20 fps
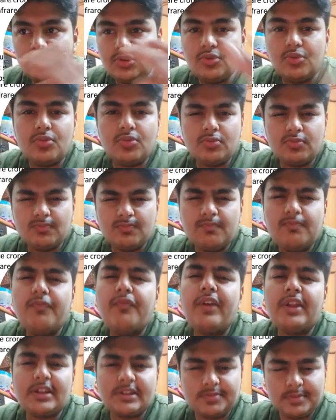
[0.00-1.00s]
2
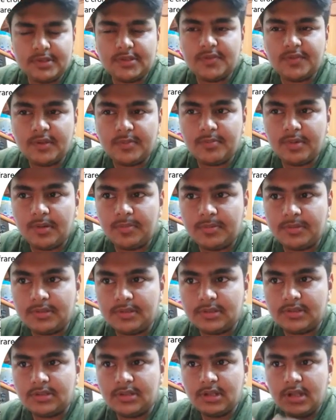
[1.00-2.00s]
very specific
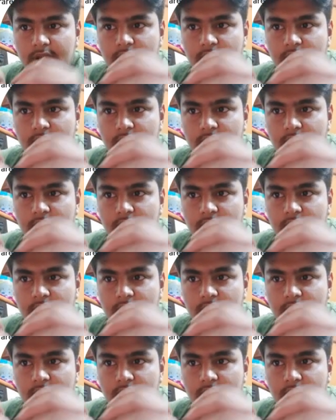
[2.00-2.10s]
purposes.